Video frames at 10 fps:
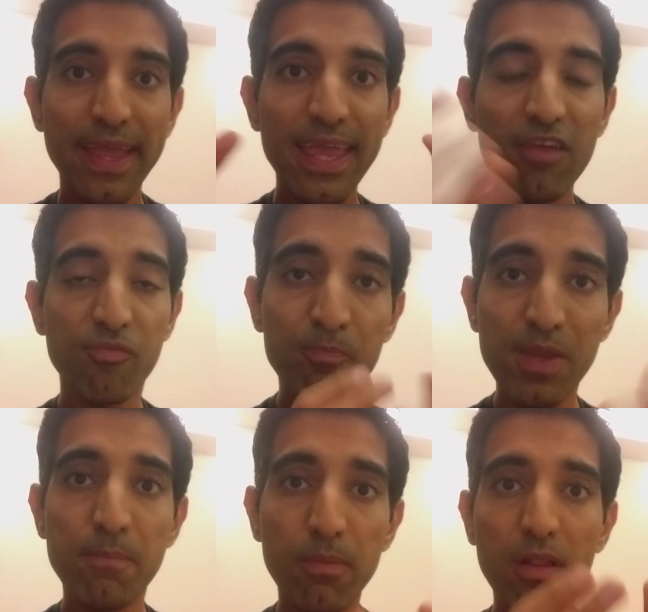If
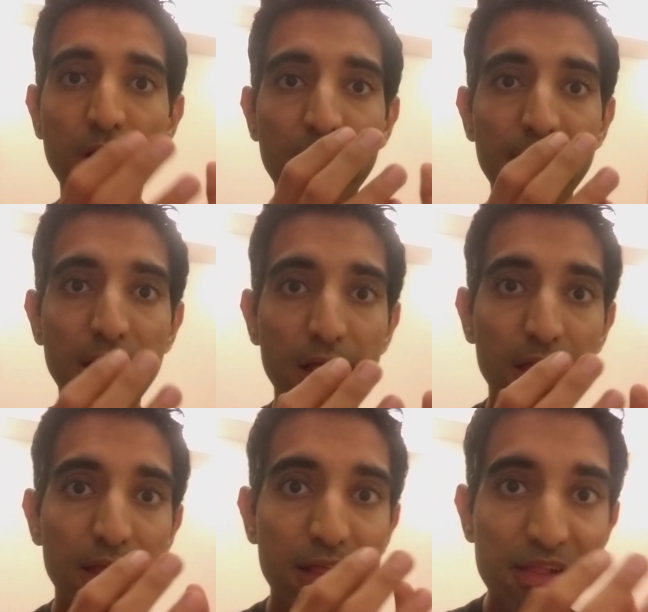people
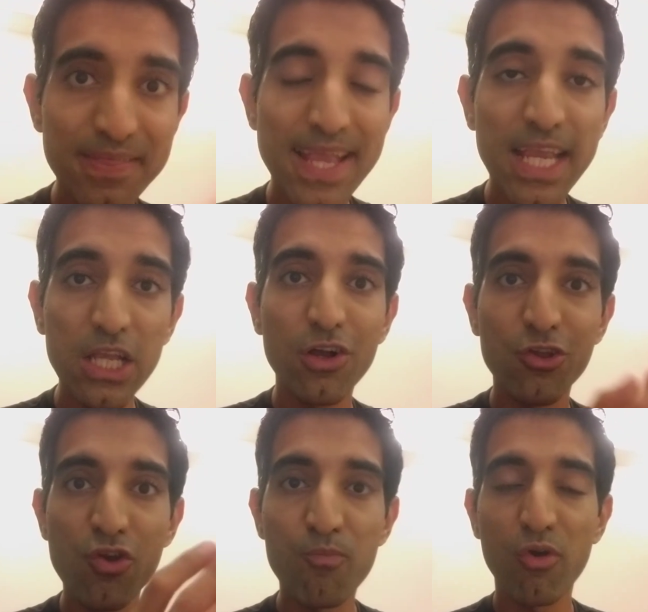think
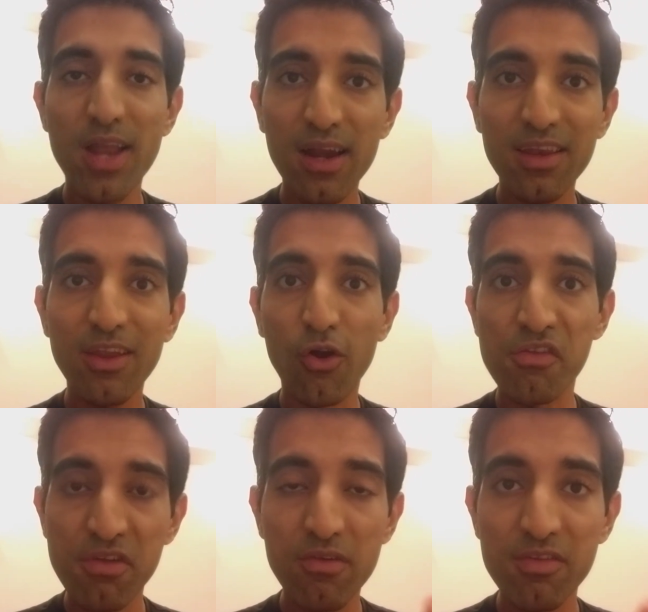your product or
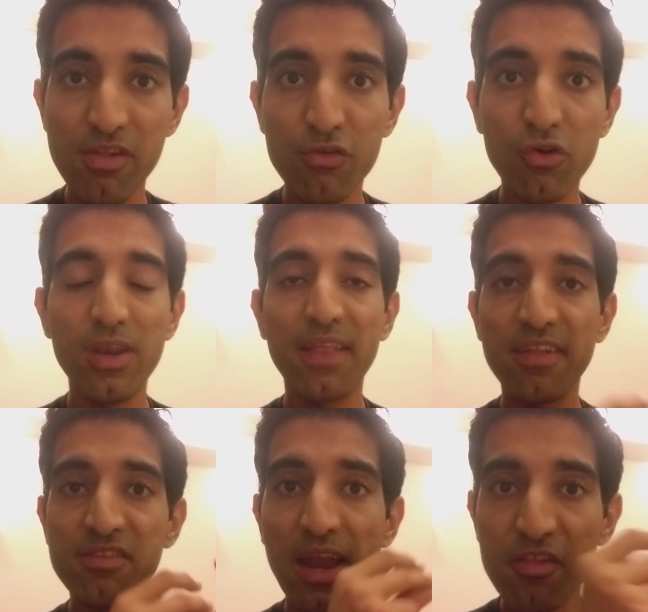service is good and
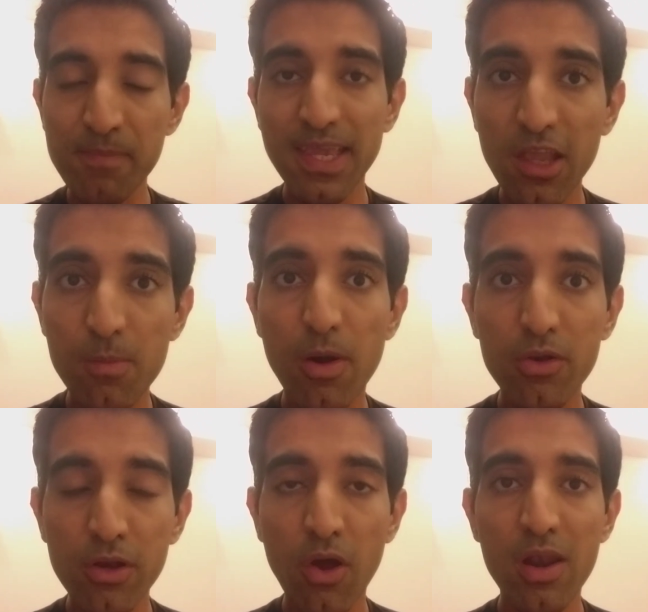they start speaking about
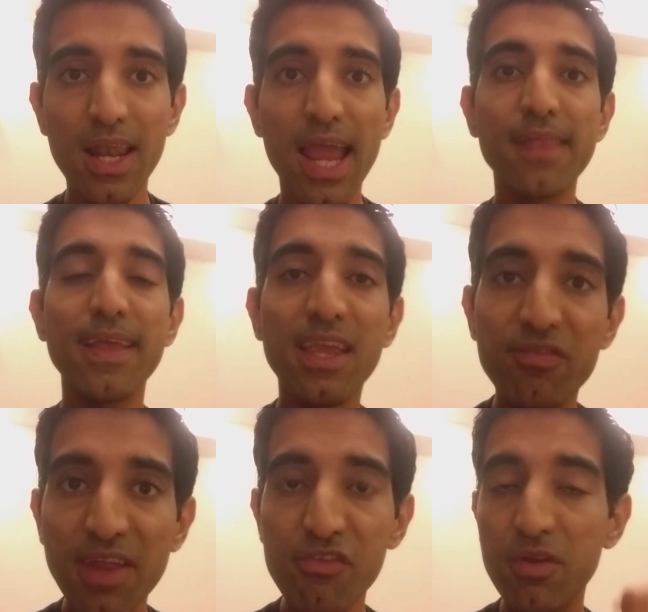it online, they
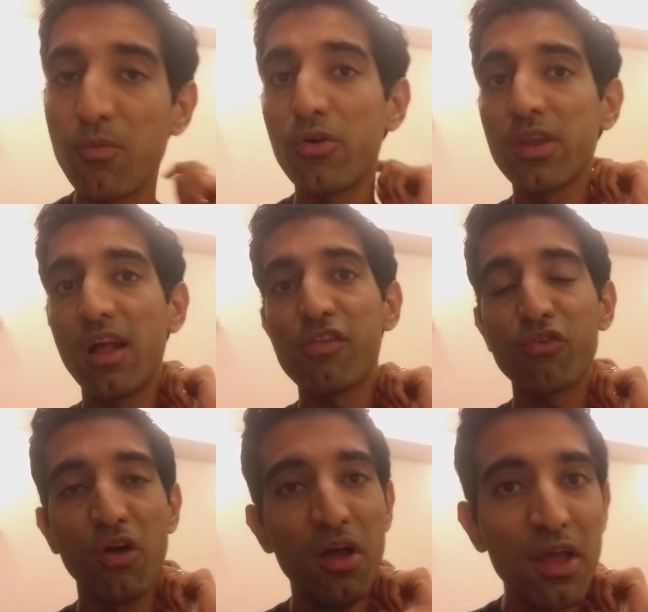give testimonials.
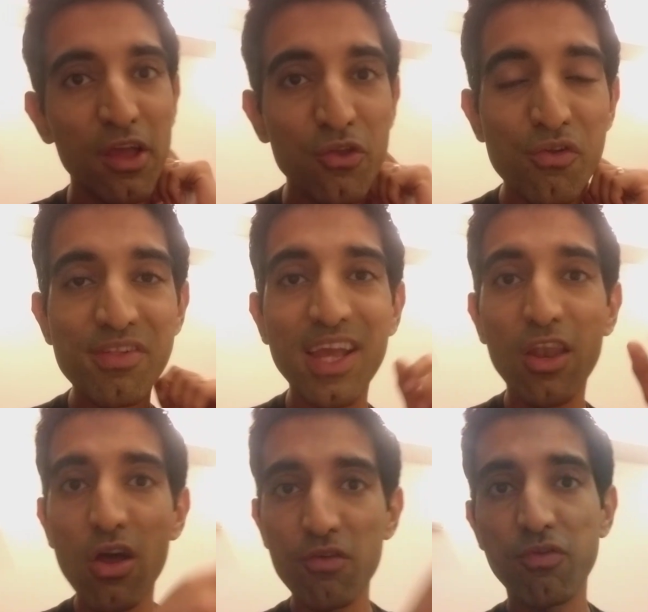So you see a
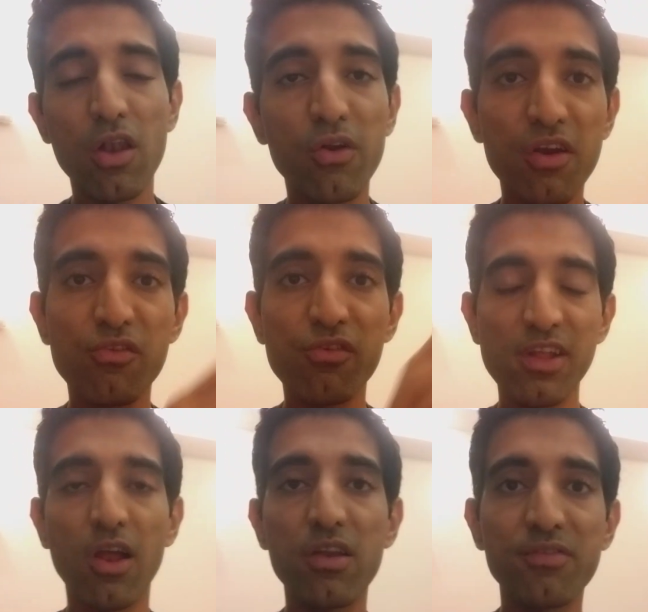lot of followers, you see
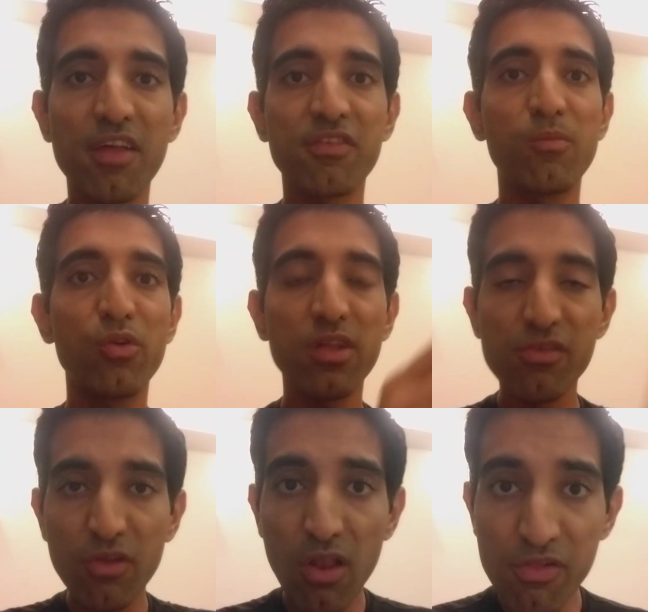a lot of
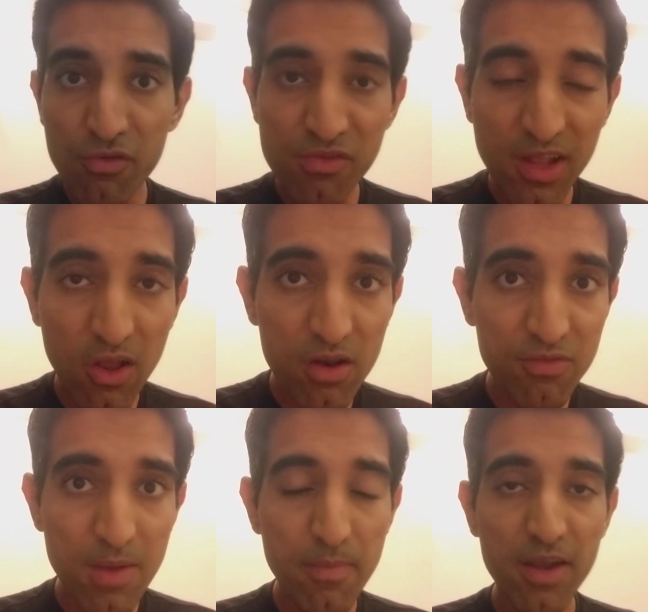testimonials, you see a lot
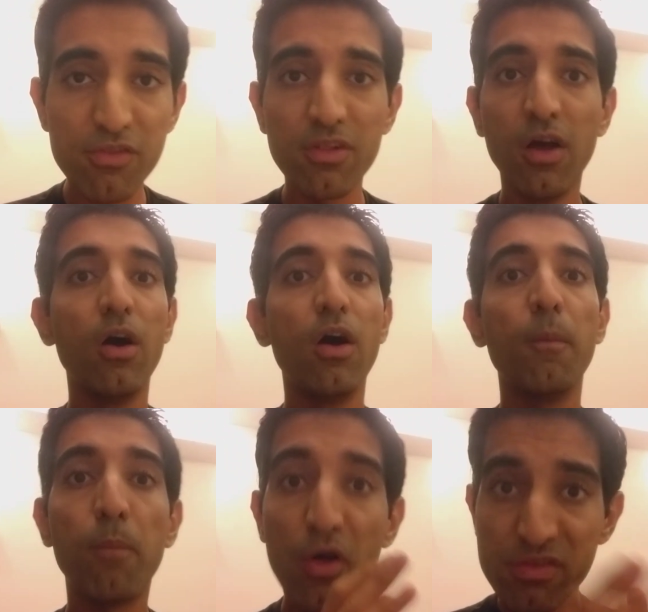of comments,
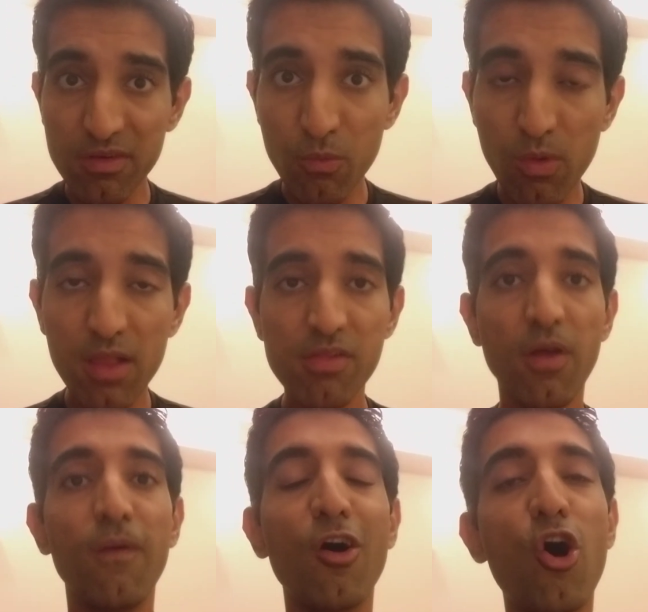positive ones,
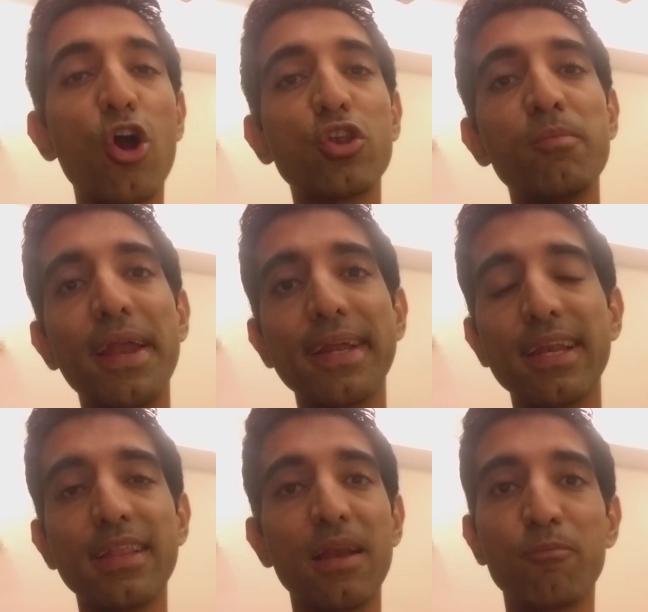
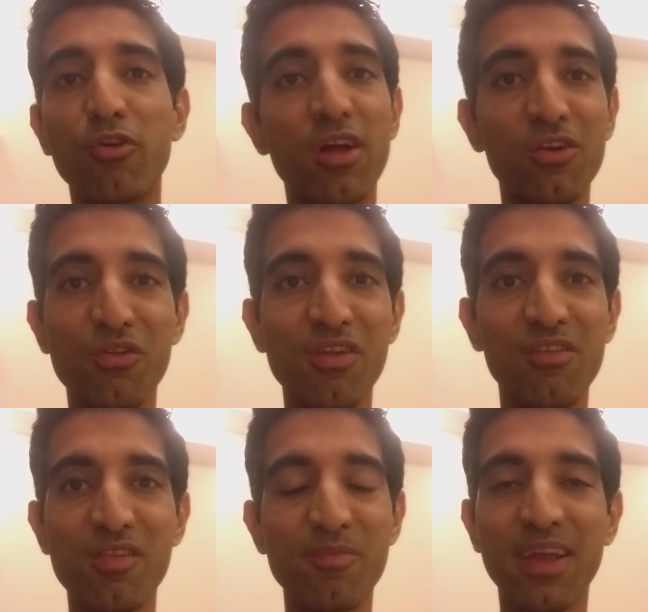automatically that product or
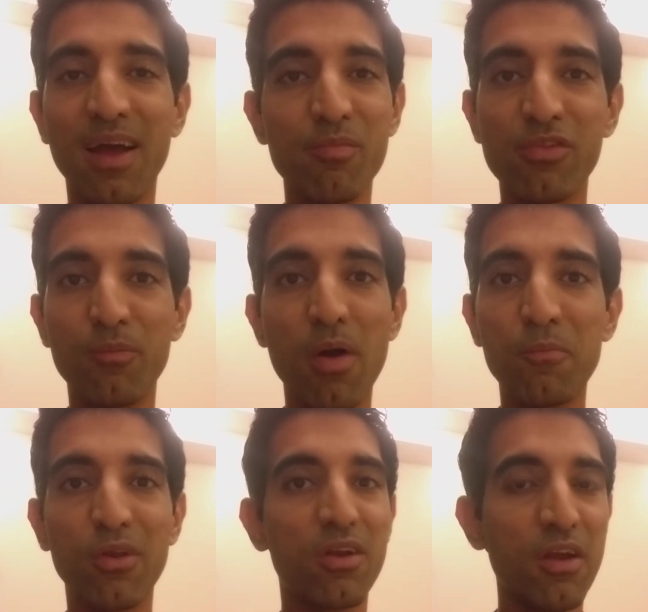service becomes
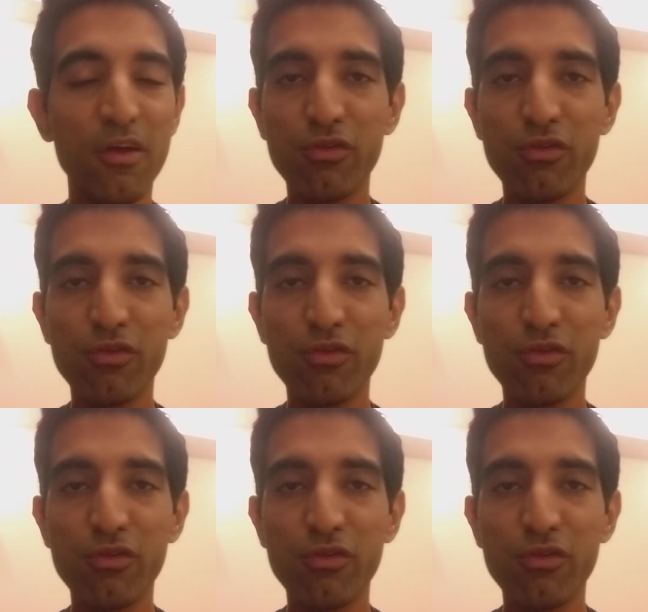popular.